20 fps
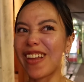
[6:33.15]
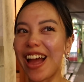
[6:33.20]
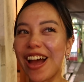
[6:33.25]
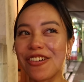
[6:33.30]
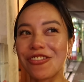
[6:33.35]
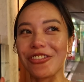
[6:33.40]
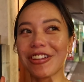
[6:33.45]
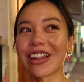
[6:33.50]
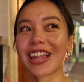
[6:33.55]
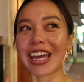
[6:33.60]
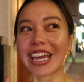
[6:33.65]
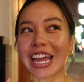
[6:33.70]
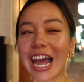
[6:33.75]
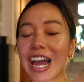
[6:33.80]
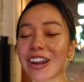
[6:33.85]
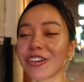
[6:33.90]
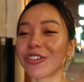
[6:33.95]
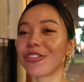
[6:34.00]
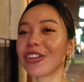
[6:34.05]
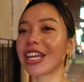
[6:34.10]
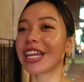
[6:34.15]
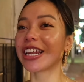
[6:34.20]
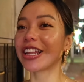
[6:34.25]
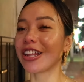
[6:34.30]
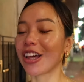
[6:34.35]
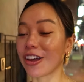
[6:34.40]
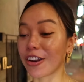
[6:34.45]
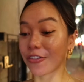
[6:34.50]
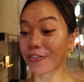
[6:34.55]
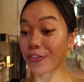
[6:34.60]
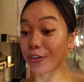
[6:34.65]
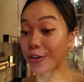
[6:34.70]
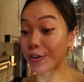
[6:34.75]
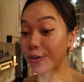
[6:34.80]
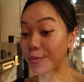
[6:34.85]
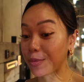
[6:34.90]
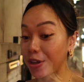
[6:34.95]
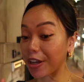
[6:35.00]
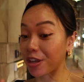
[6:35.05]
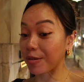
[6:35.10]
I feel like I don't eat a lot of
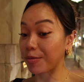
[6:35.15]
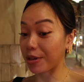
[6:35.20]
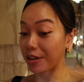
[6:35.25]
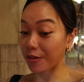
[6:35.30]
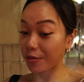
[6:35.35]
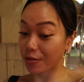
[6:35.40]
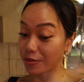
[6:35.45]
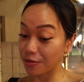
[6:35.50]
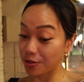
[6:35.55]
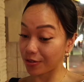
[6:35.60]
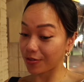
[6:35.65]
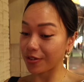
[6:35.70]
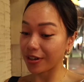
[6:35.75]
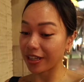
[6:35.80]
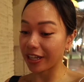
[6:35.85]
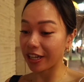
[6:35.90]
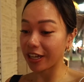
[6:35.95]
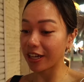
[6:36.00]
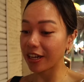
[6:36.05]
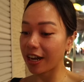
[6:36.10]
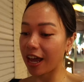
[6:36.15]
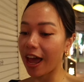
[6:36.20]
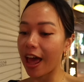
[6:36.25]
okonomiyaki, but that one's really good.